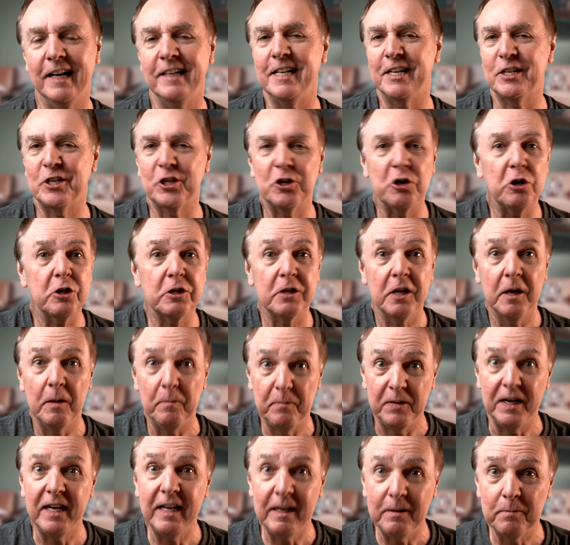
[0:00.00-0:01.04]
and it should
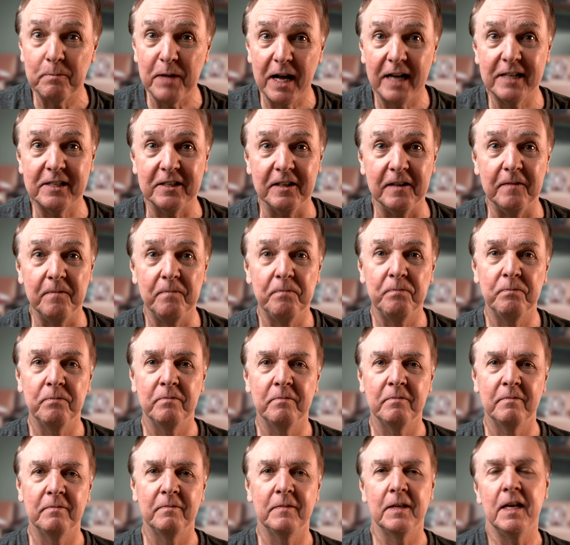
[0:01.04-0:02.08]
be better.
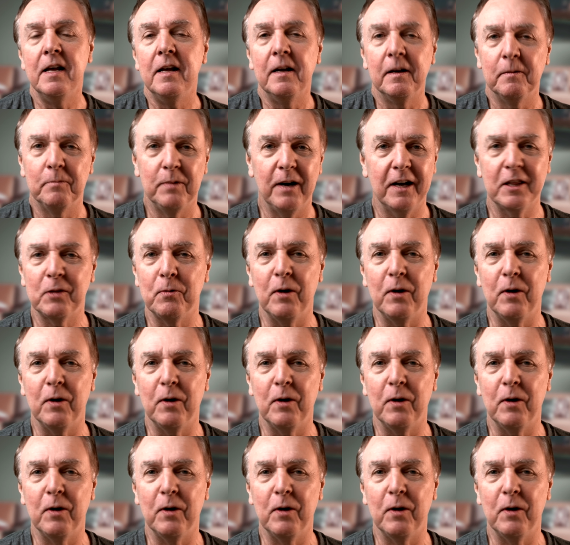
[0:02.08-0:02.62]
By